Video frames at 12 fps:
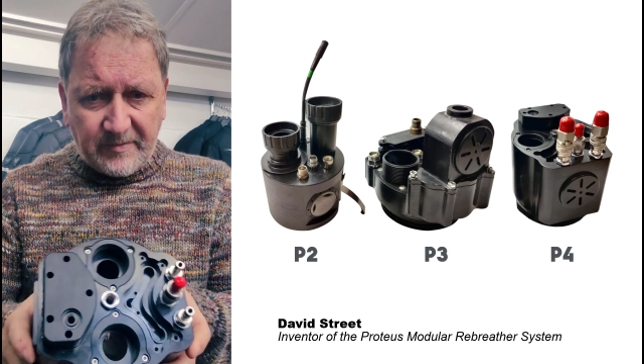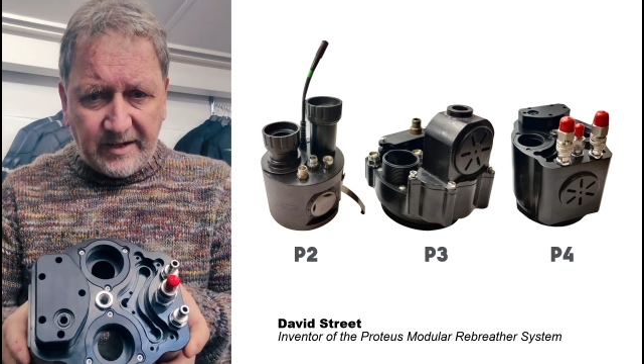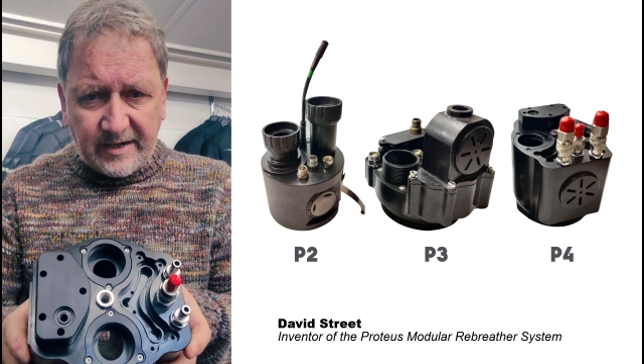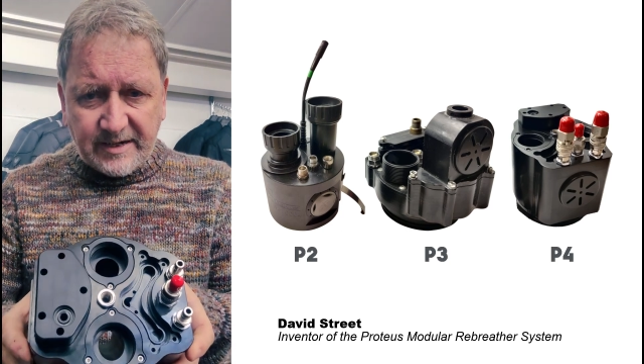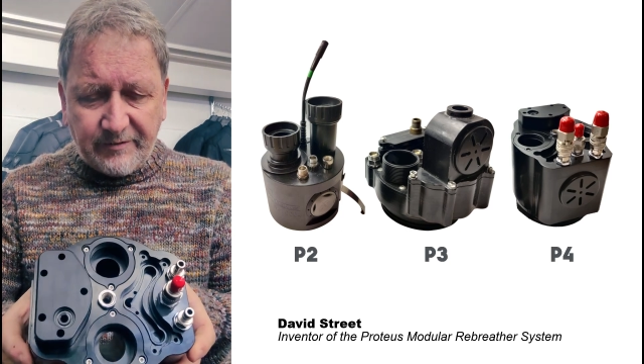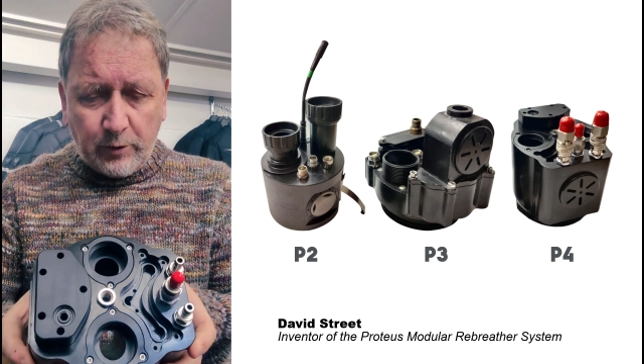
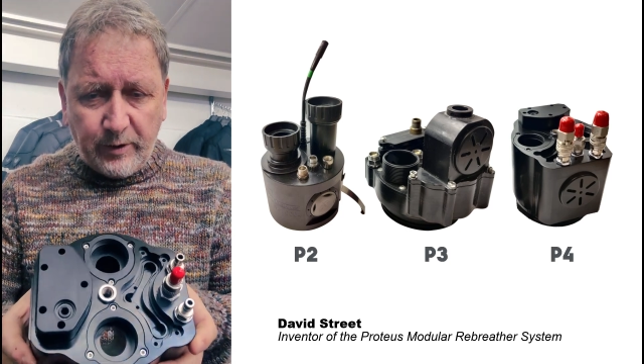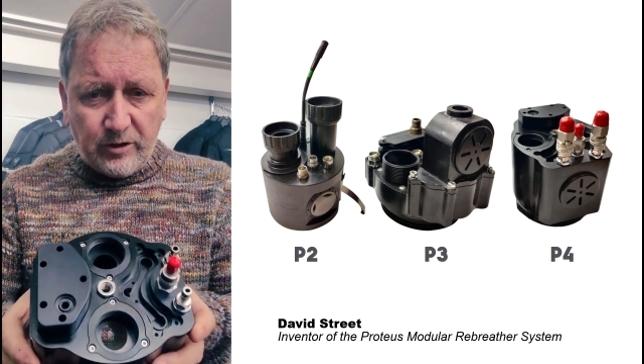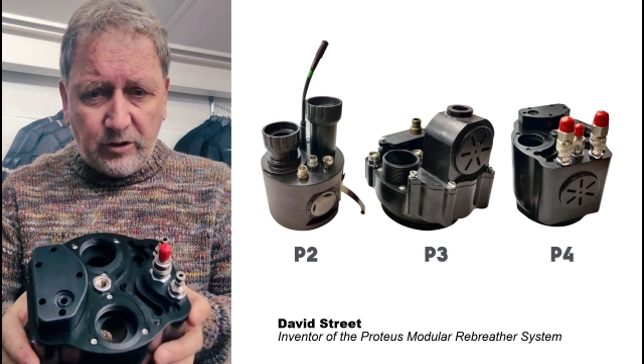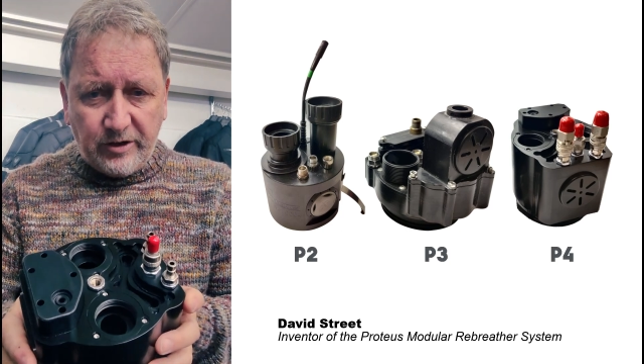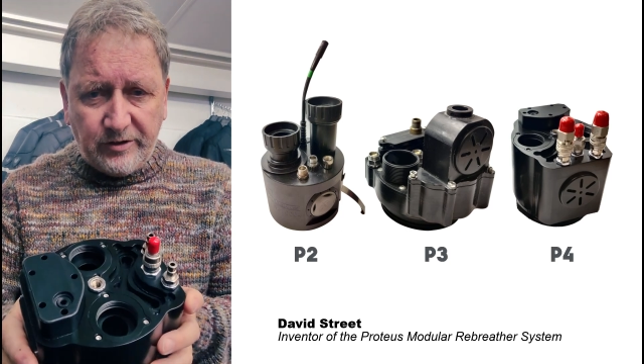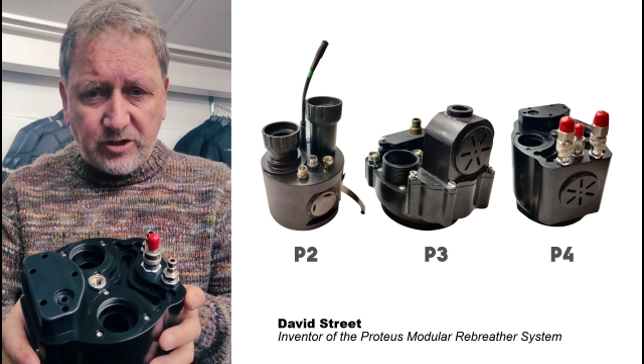let's have a quick
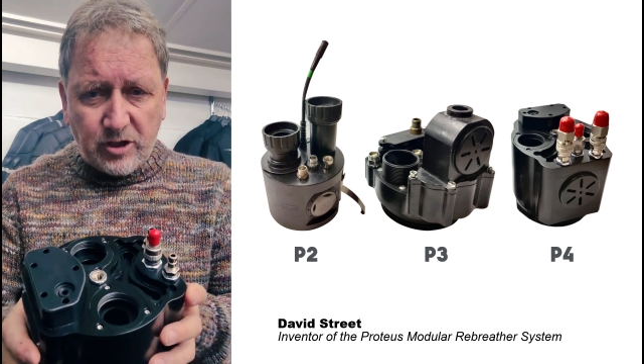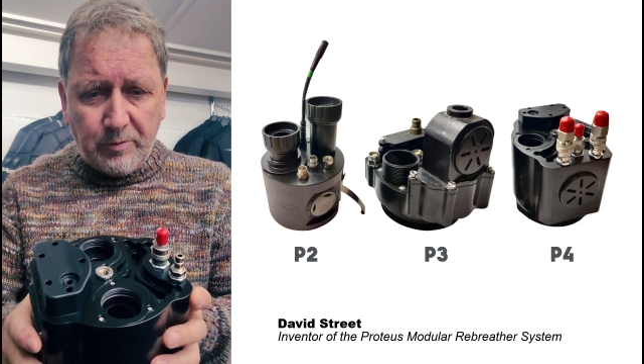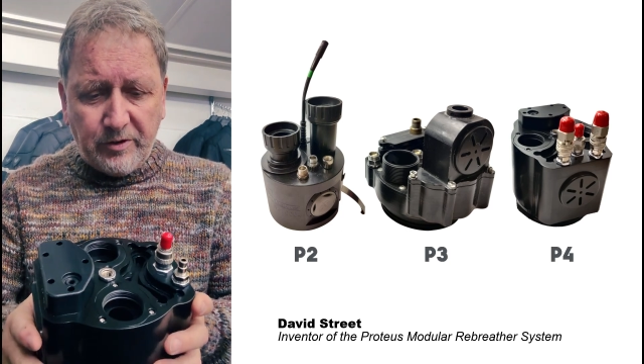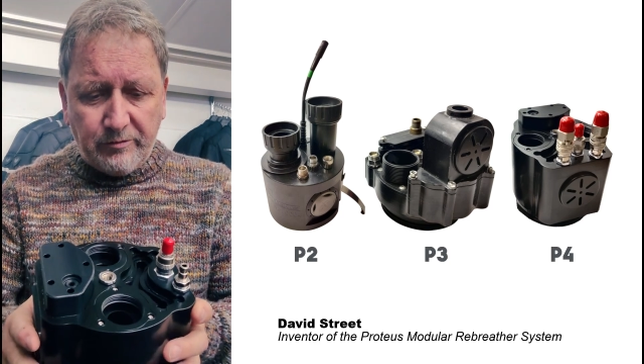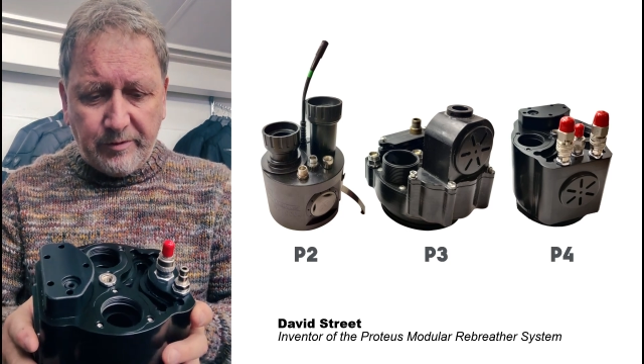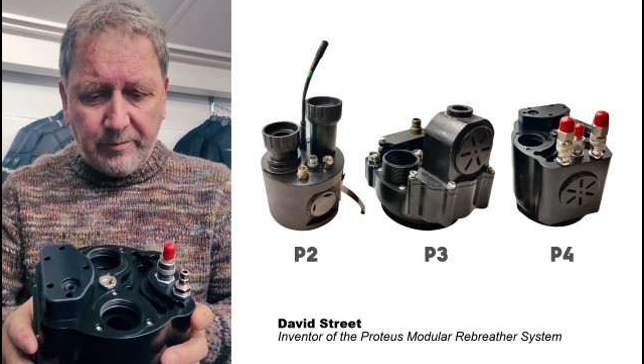look at the top
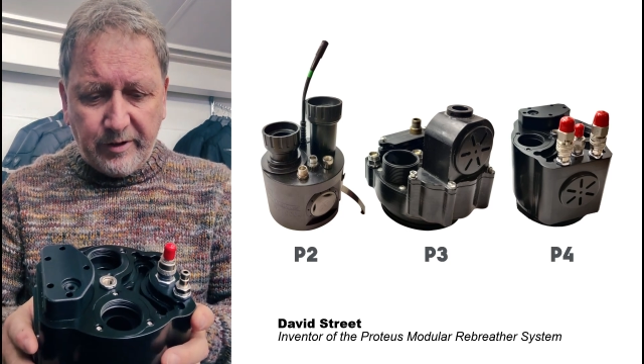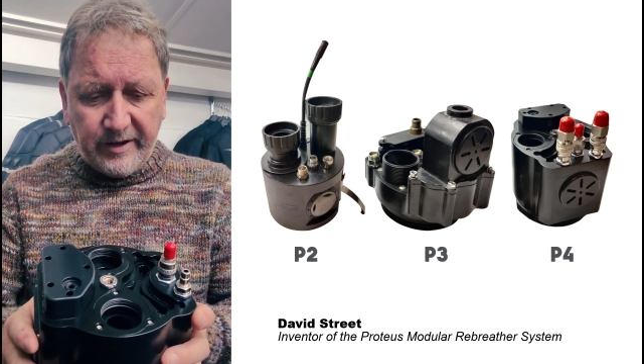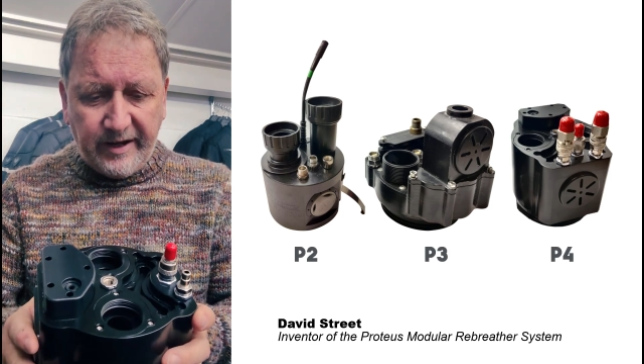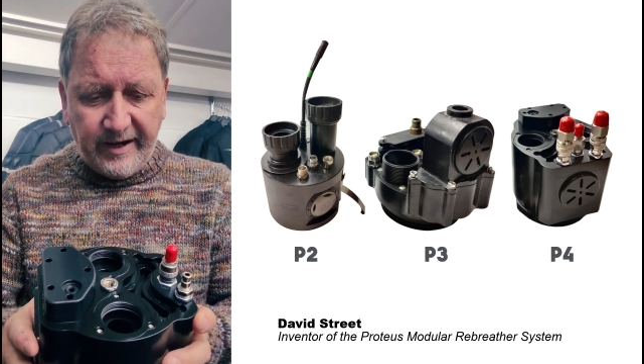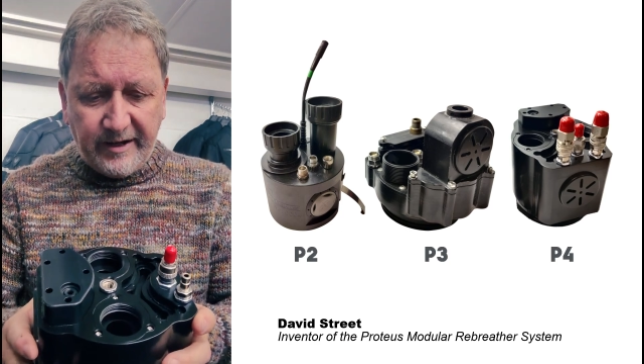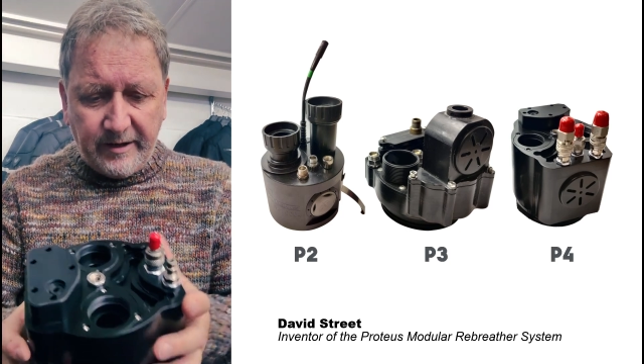of the
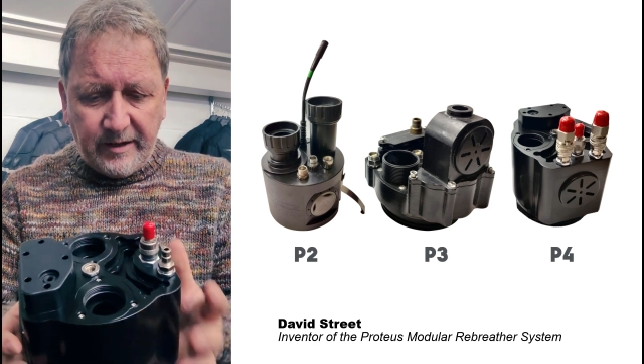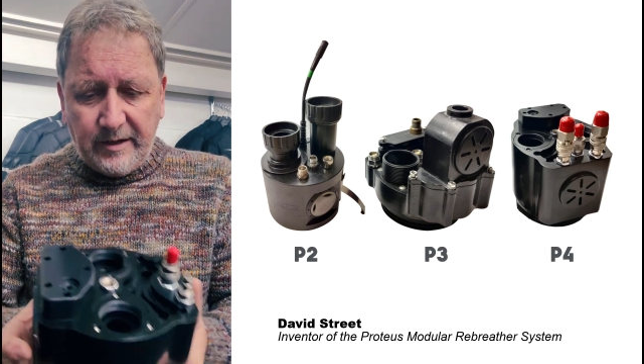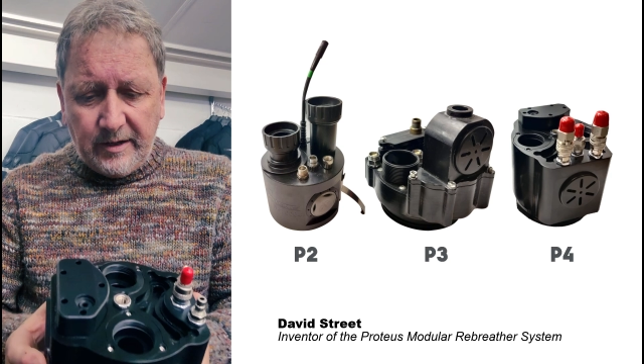rebreather head.